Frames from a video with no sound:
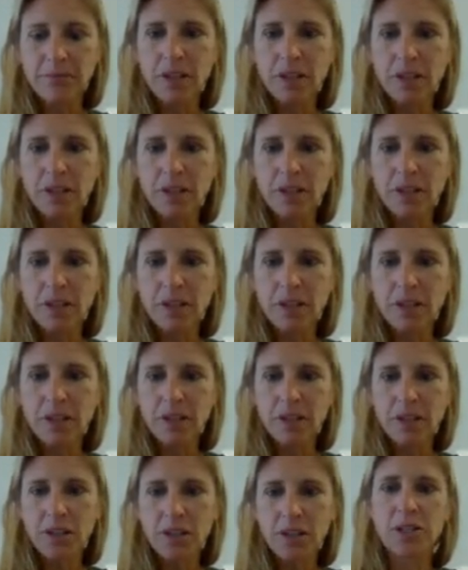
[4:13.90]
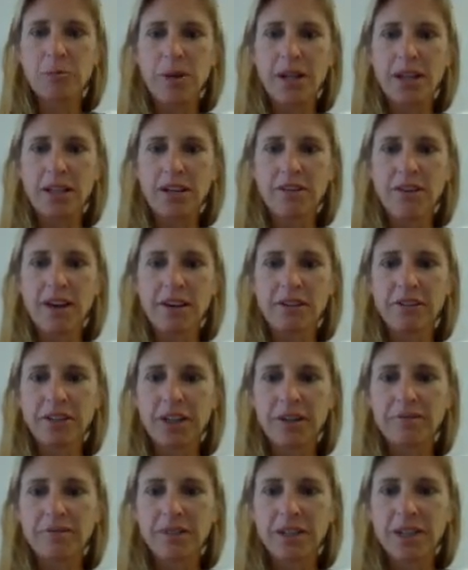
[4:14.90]
First, I'm going to fix the spelling of Henry.
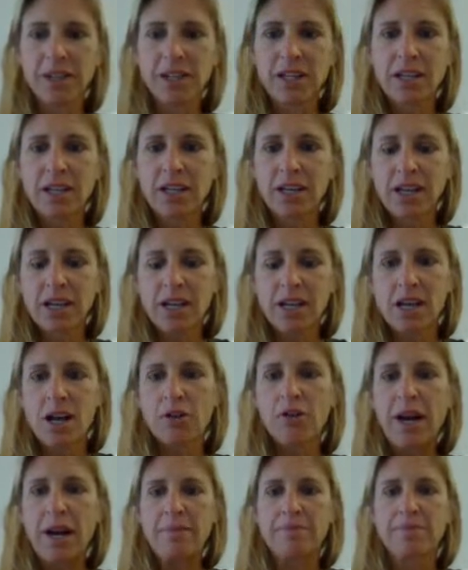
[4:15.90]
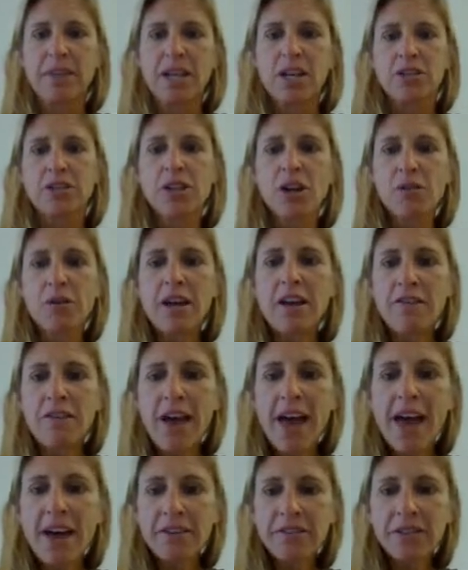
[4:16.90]
Okay, so if
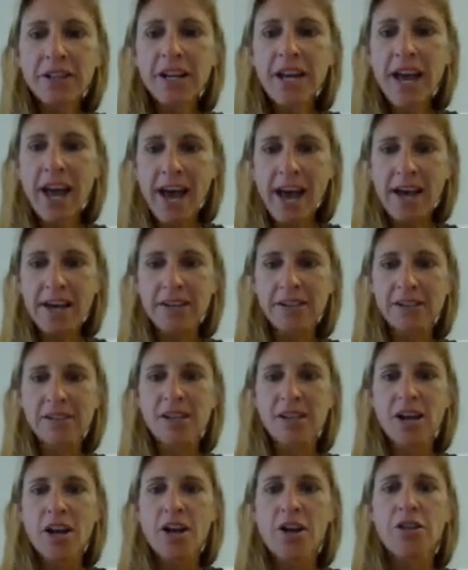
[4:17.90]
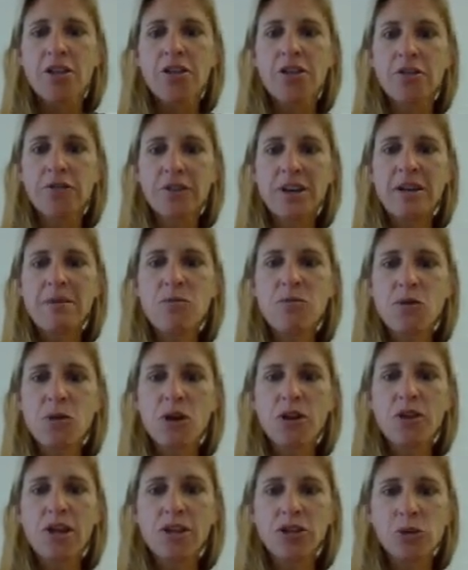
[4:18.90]
Henry has 3
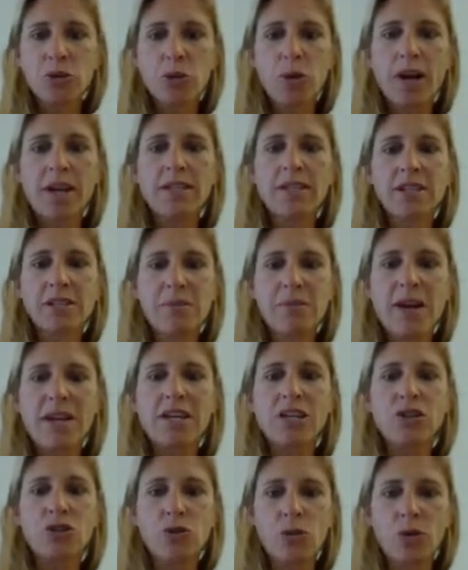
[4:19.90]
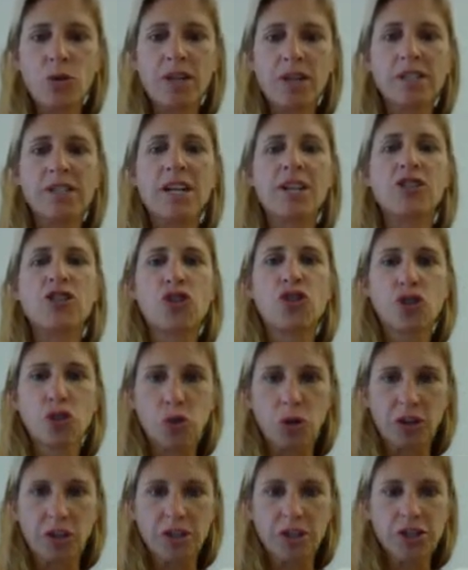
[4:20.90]
more than twice as many toys as
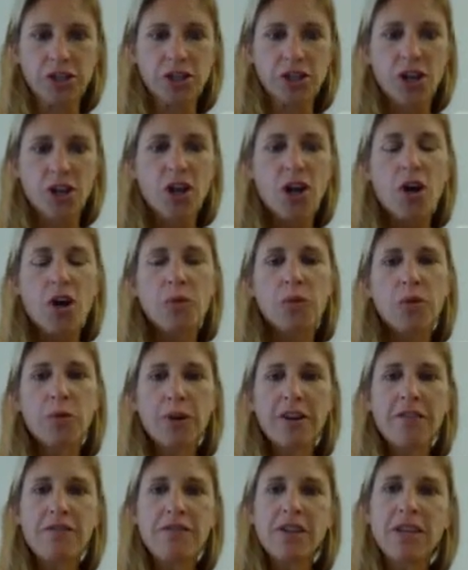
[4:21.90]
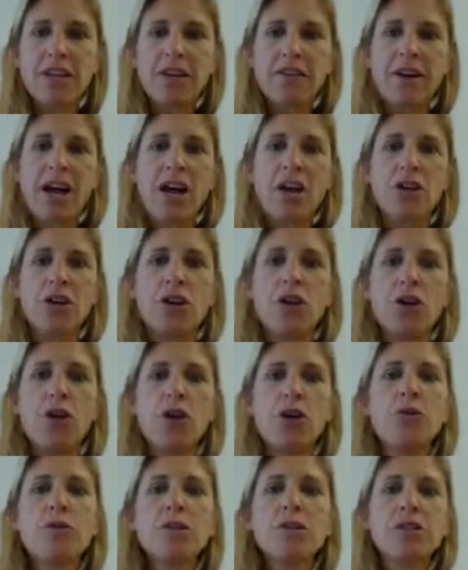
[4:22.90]
George, we want to figure out
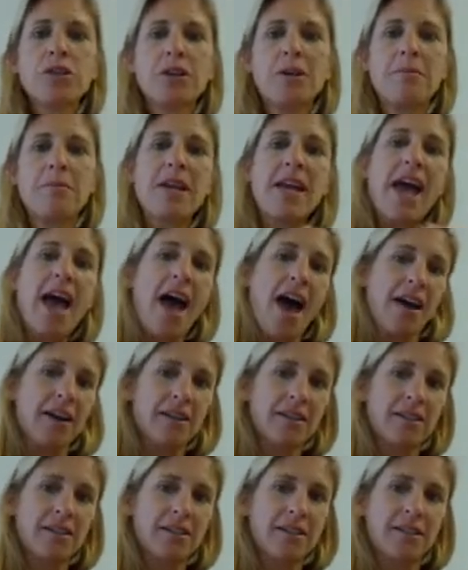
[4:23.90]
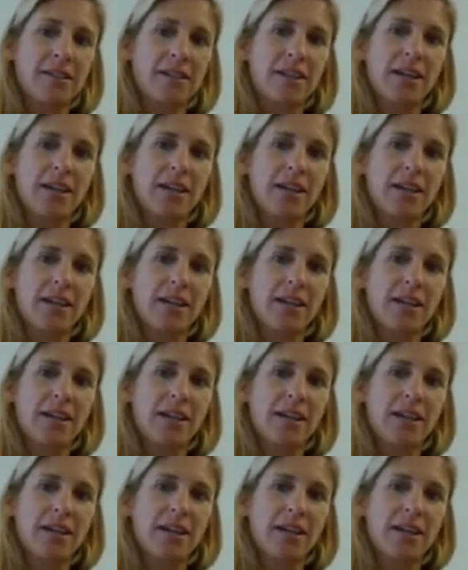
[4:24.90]
who is going to be X